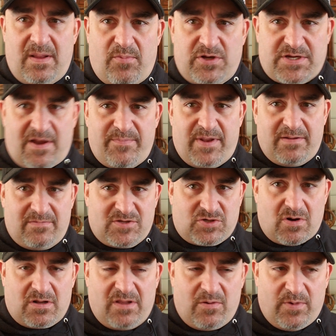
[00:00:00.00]
I've been
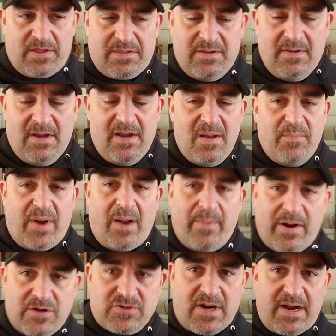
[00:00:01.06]
struggling with. But I'm
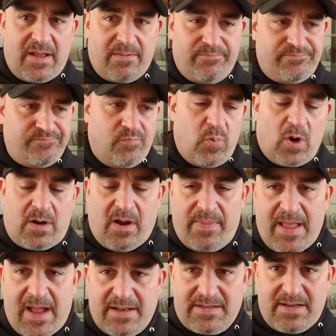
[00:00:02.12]
going to try to work on
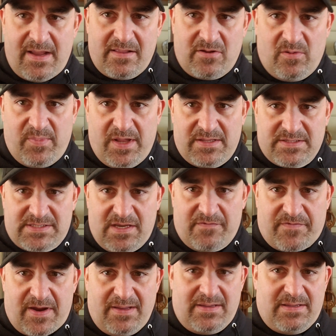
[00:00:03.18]
that today a little bit and see
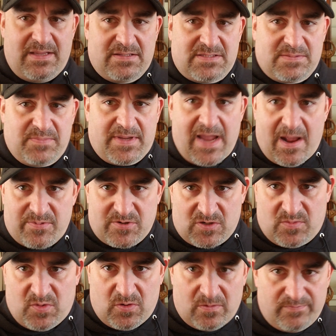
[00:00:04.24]
if I can get some
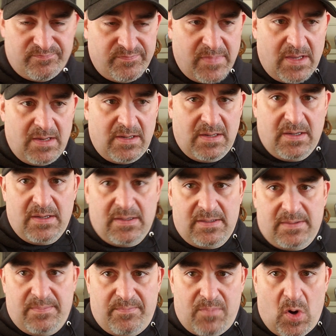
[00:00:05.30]
capturable
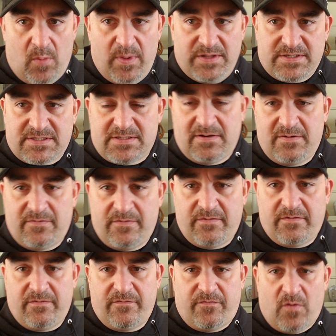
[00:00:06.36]
moments
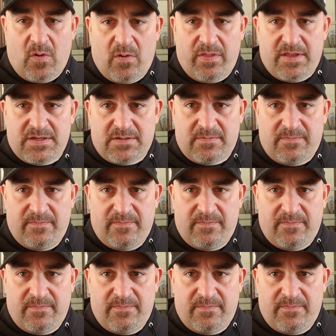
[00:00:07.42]
for the